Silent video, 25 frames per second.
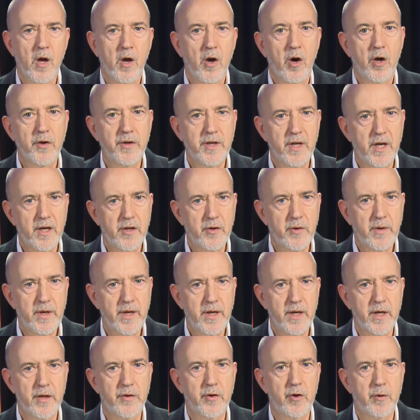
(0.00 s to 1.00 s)
On the other
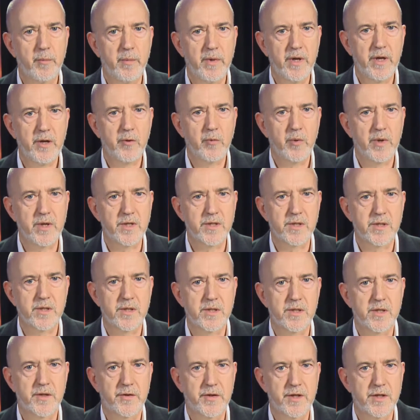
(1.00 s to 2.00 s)
hand, there are many
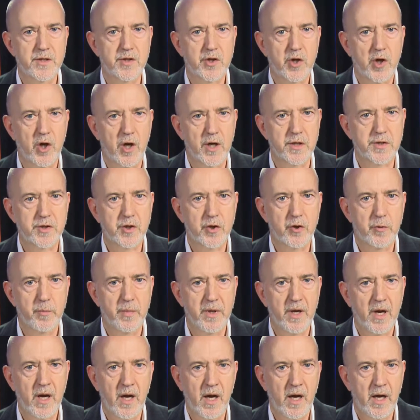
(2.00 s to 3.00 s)
reasons that these costs could
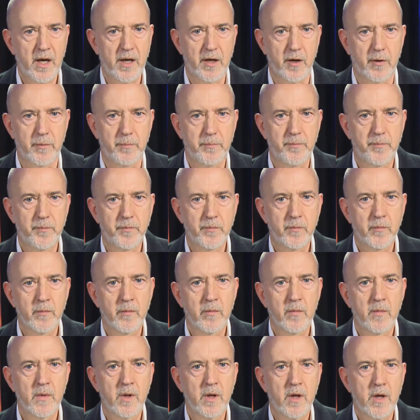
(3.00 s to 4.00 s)
be higher.
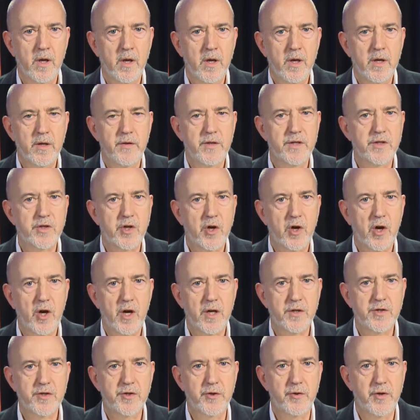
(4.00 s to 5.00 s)
These
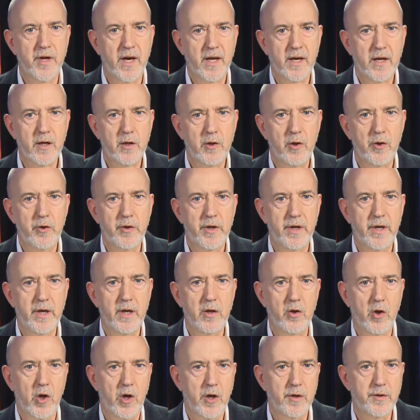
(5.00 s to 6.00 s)
costs do not include
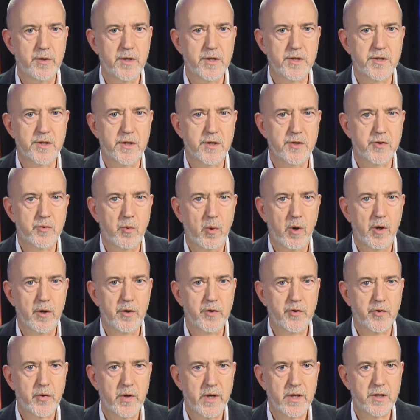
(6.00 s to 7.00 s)
any long-distance water
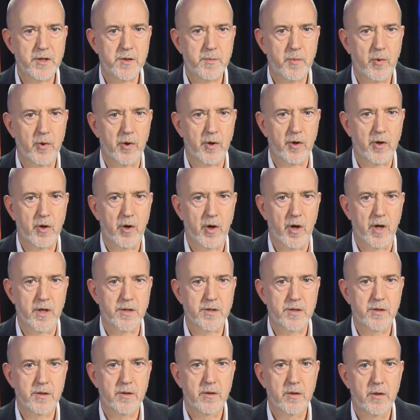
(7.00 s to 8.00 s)
transport
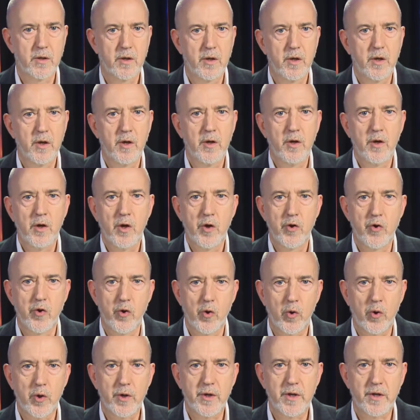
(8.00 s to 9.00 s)
cost,
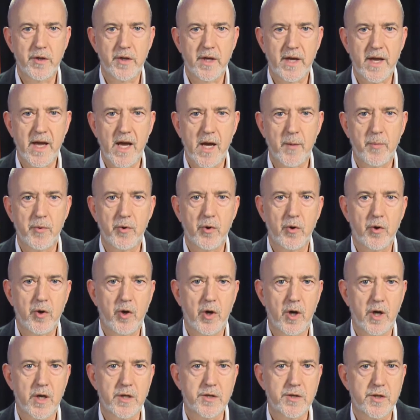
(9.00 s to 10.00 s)
nor did the capital
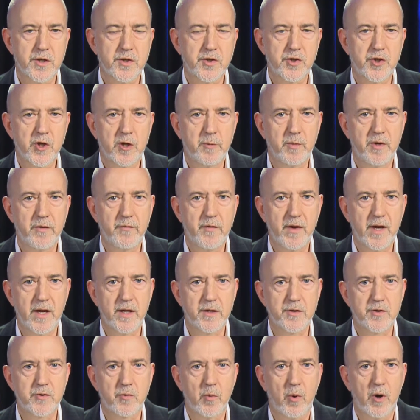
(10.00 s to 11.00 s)
cost assume
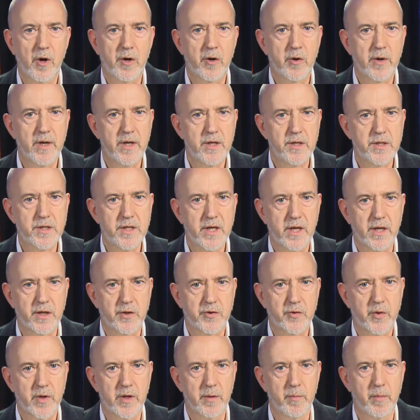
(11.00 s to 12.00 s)
advanced water
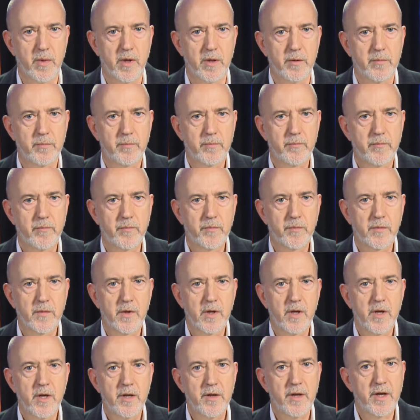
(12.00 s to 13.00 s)
intake treatment.
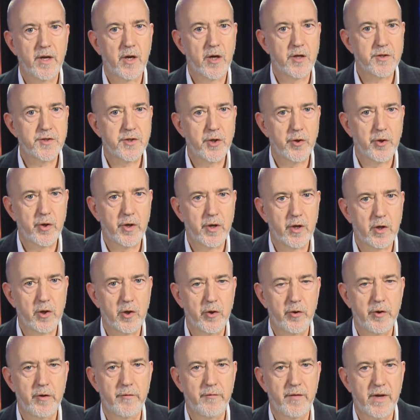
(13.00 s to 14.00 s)
They also don't
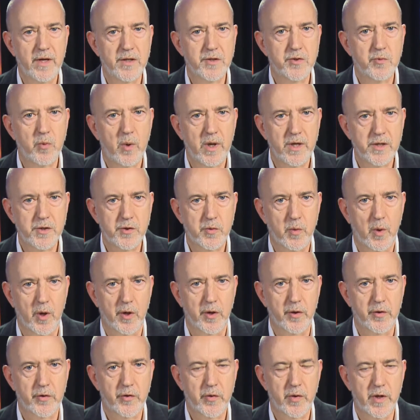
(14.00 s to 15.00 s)
include advanced
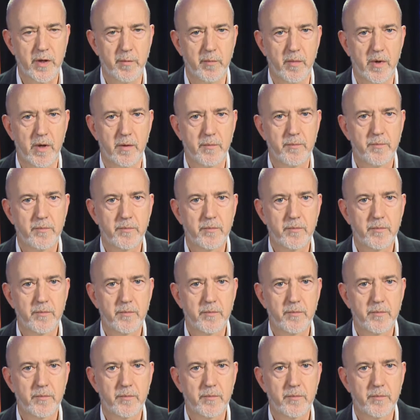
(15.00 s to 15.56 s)
wastewater treatment.